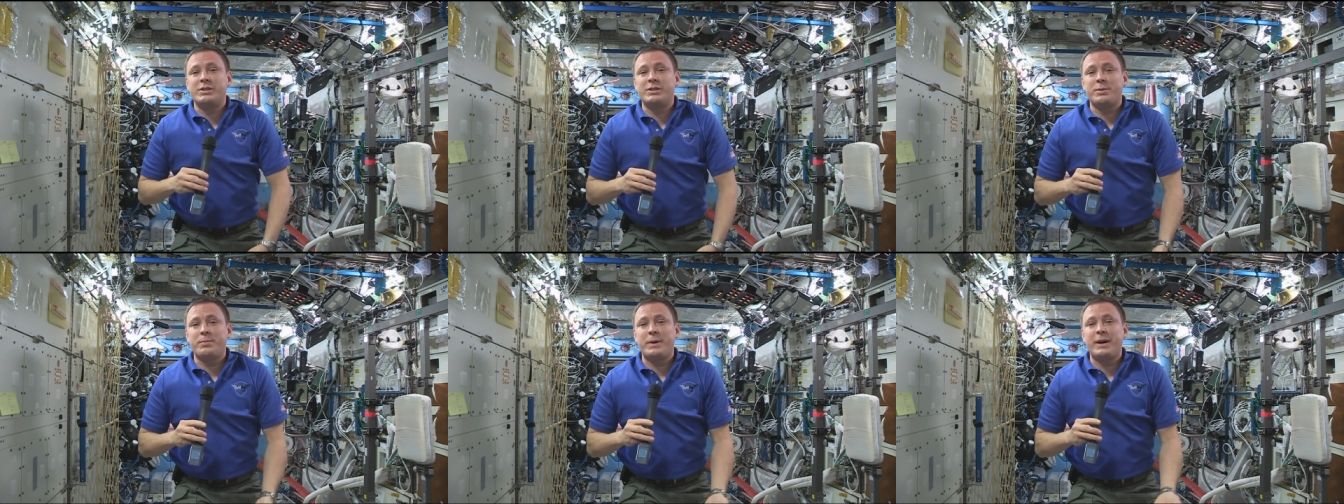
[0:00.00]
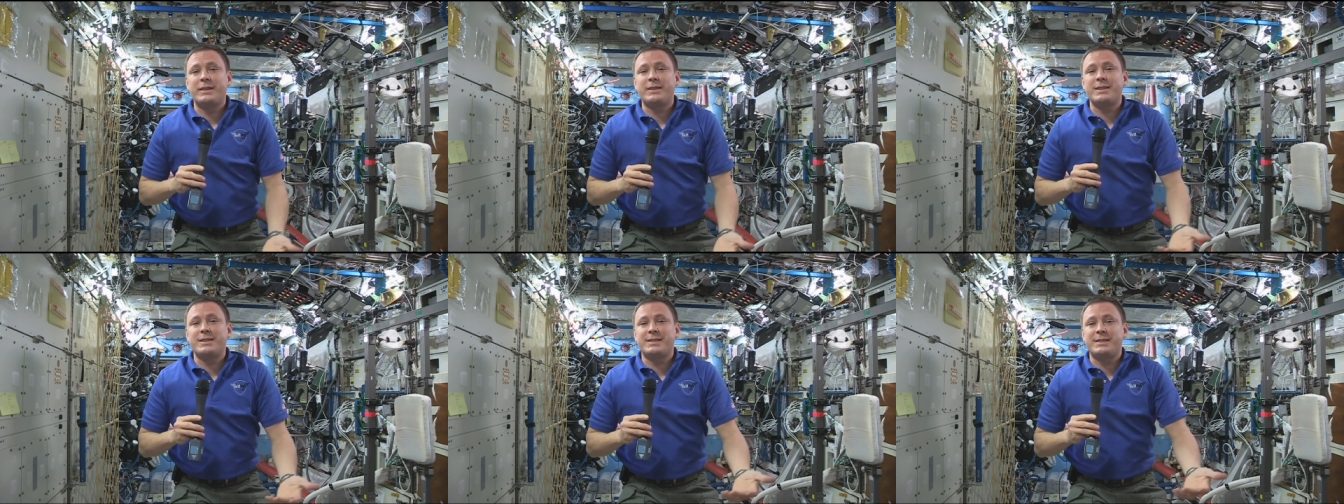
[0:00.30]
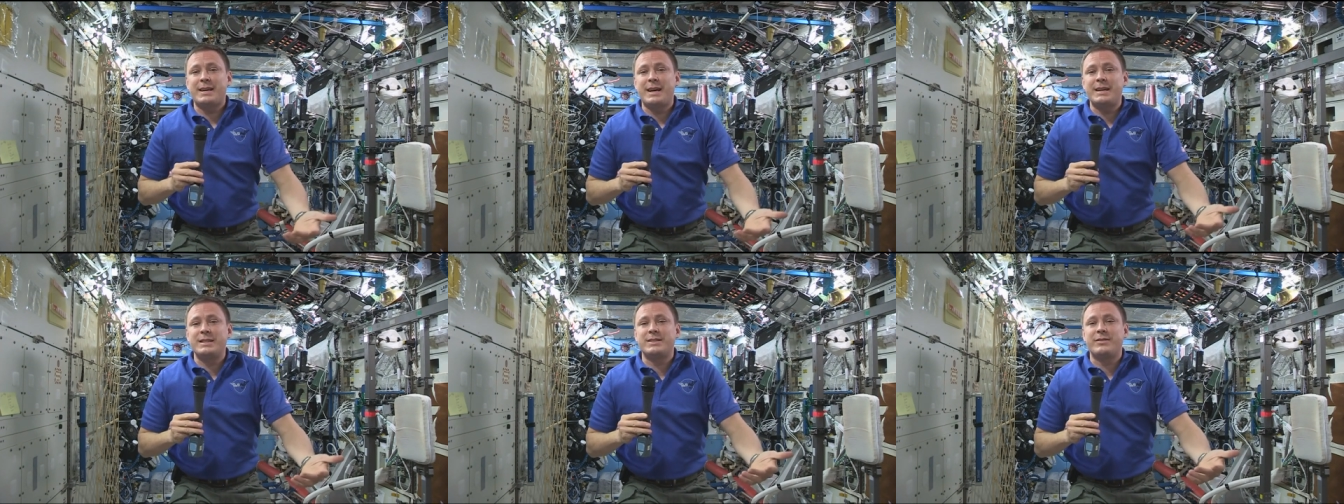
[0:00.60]
It's about the
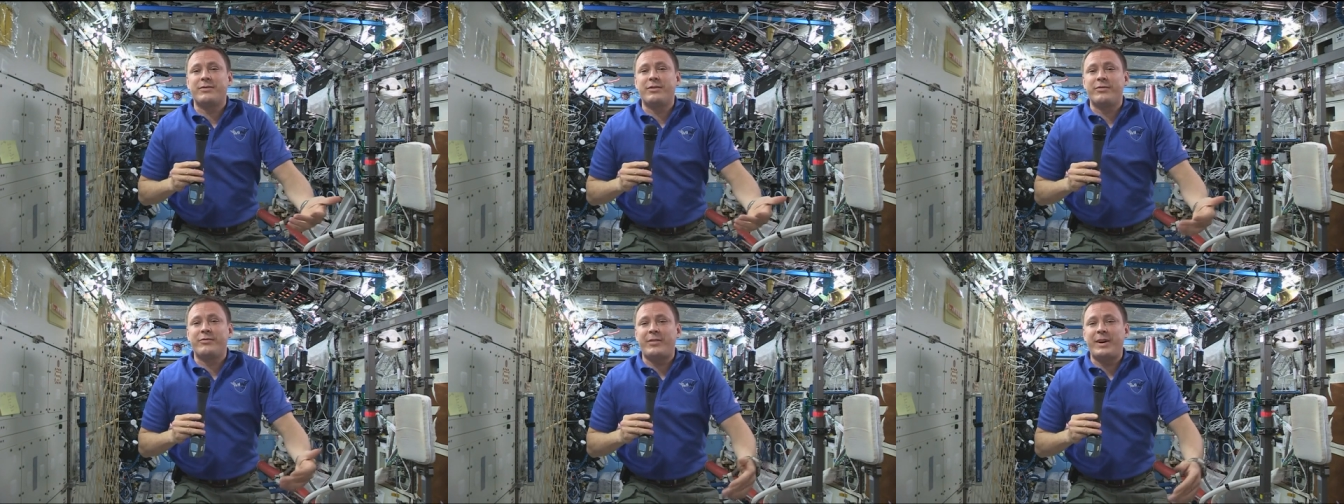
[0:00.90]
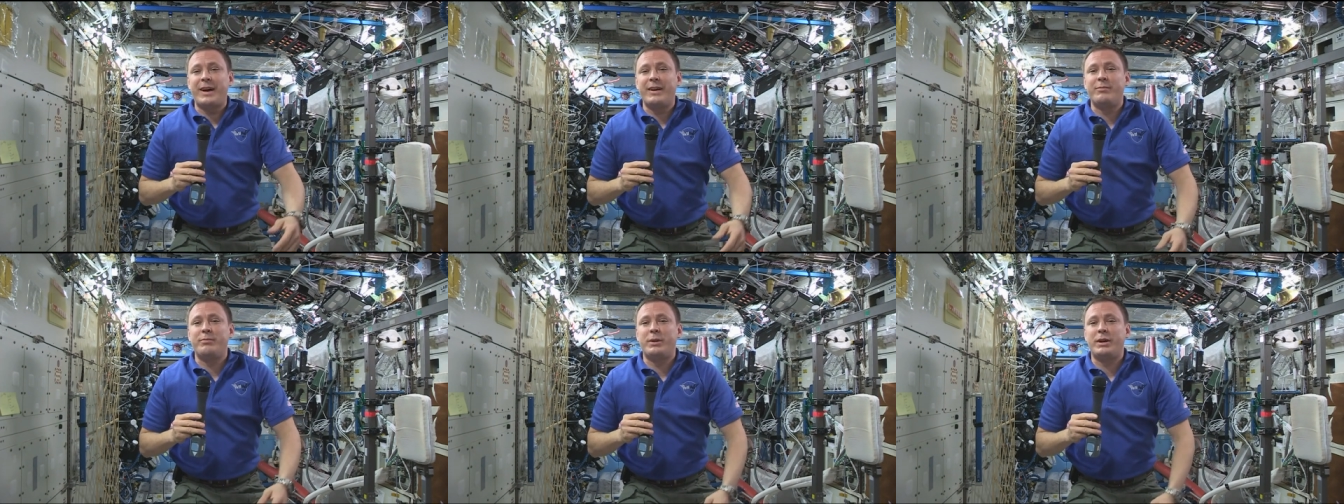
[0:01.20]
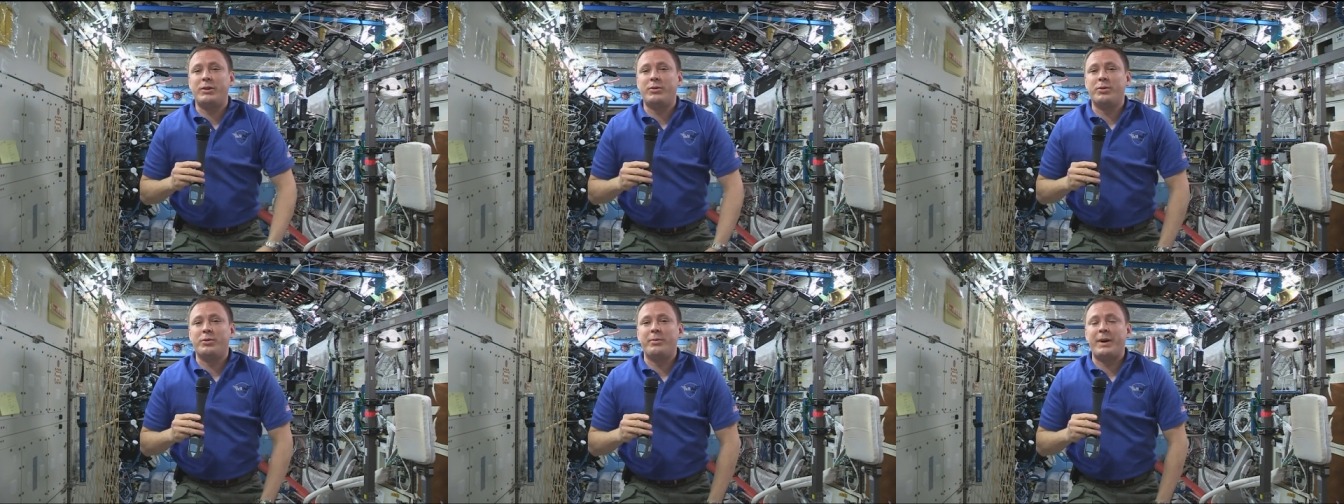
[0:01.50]
size of a five
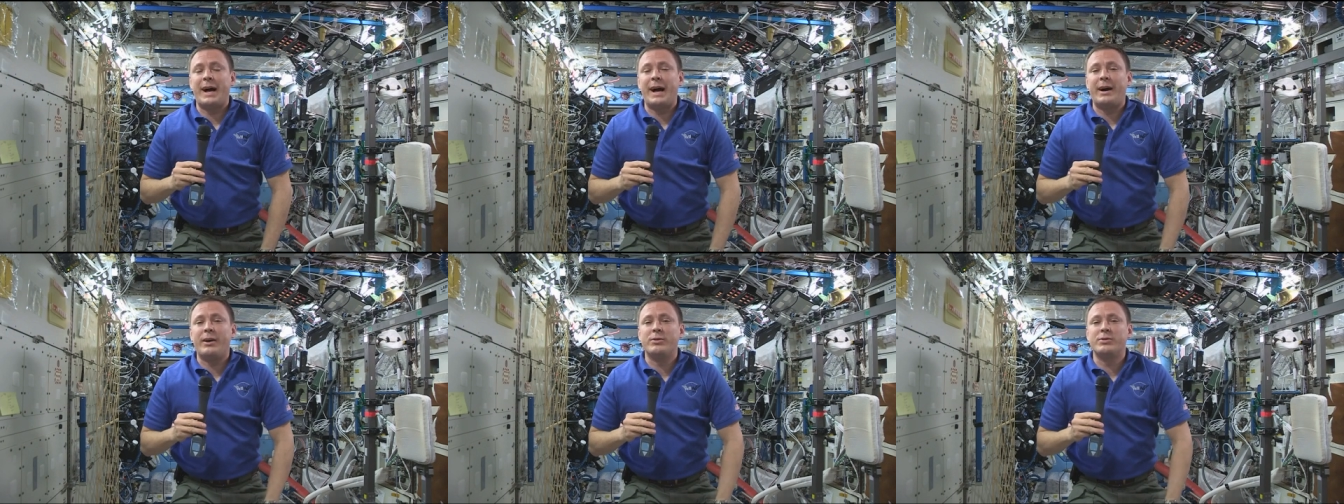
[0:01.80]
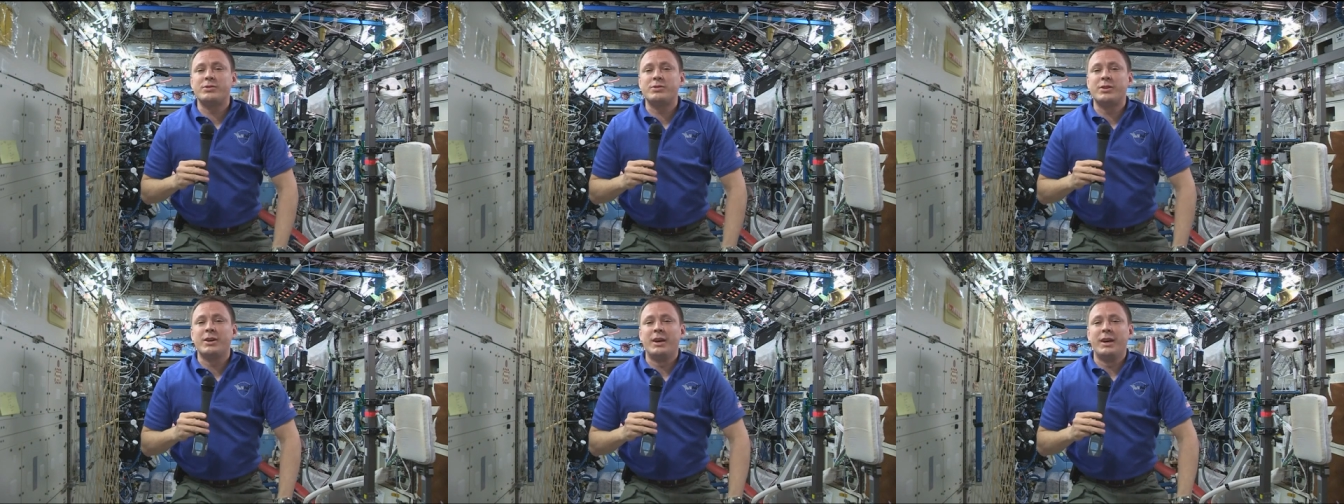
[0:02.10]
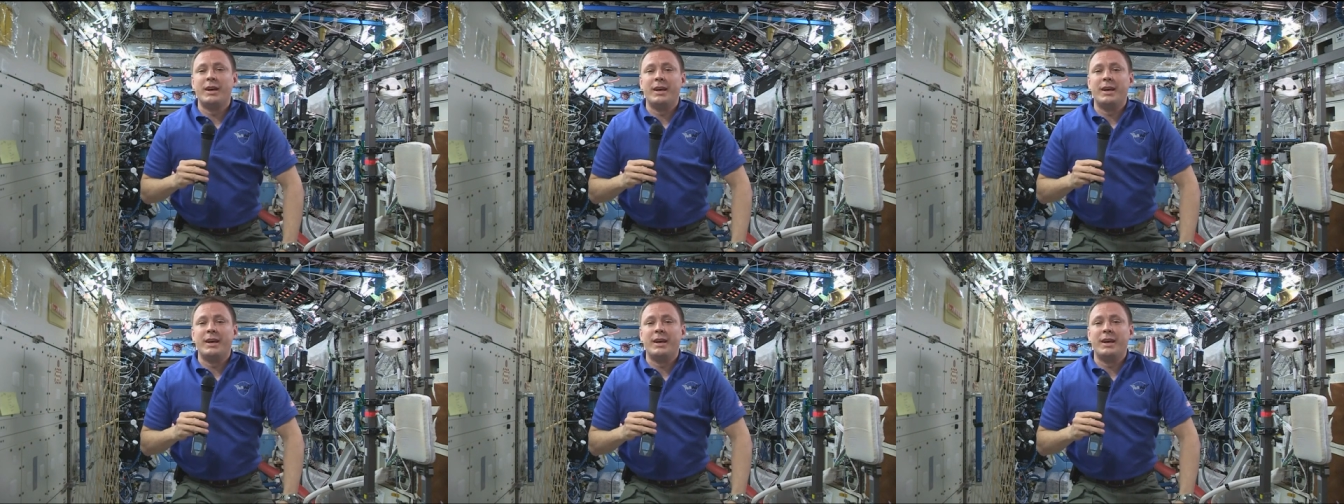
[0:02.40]
bedroom house,